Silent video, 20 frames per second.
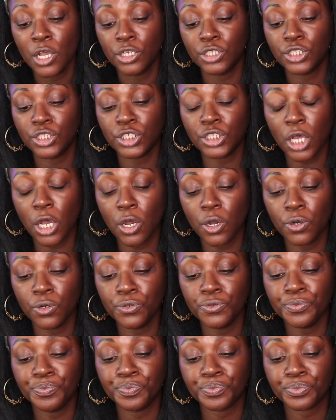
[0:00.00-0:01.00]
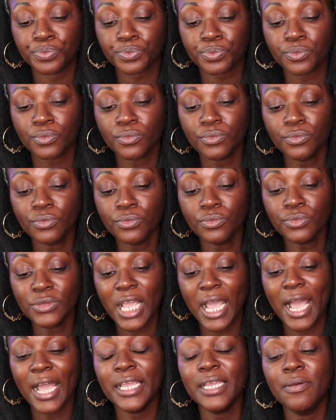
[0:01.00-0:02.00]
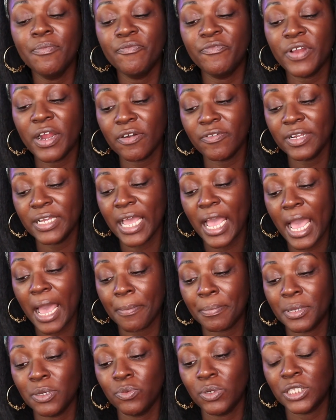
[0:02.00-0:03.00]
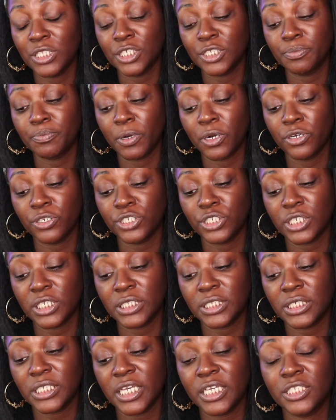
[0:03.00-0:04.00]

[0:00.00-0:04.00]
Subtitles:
So I am very happy with this purchase.